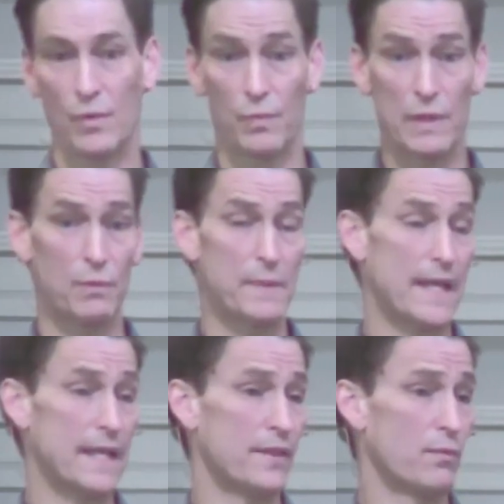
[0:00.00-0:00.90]
we will be
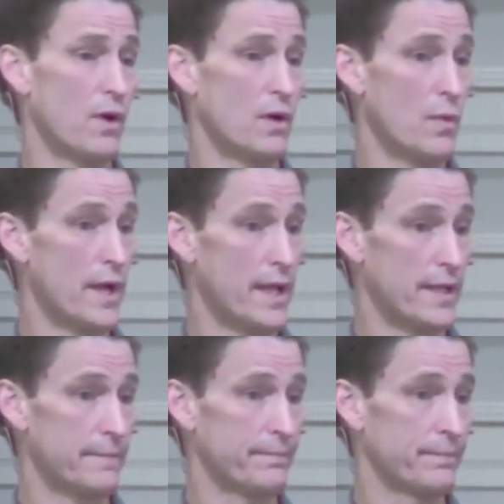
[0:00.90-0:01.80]
headed the wrong way
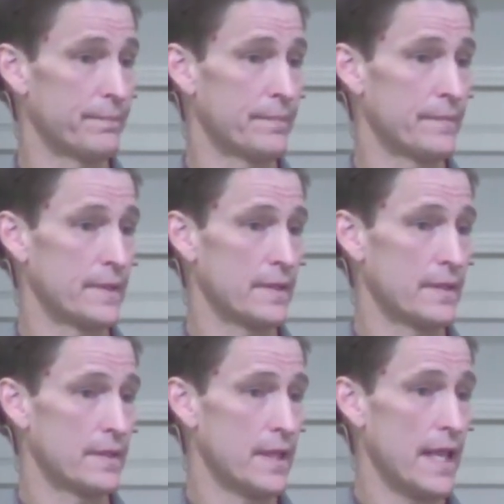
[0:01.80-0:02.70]

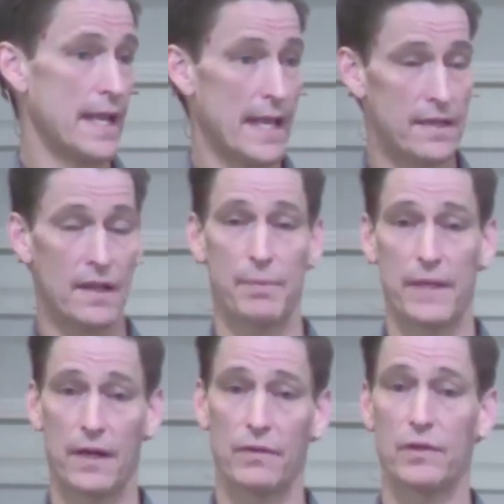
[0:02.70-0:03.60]
and end up in
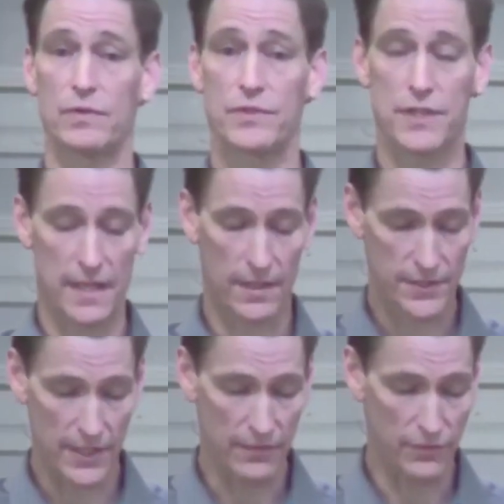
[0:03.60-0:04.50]
our own
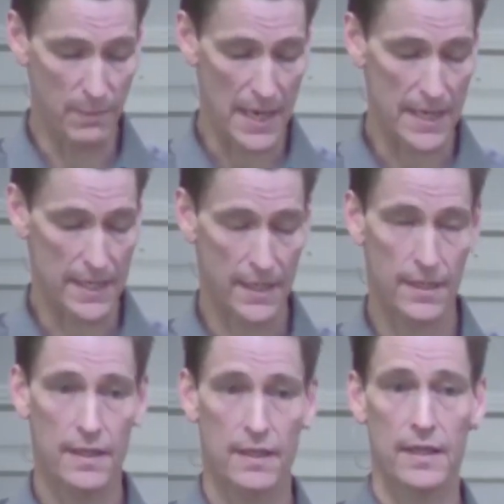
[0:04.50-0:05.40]
self-made
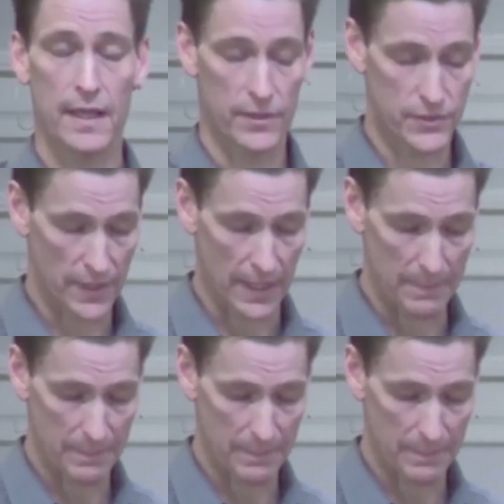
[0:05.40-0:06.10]
hellscape.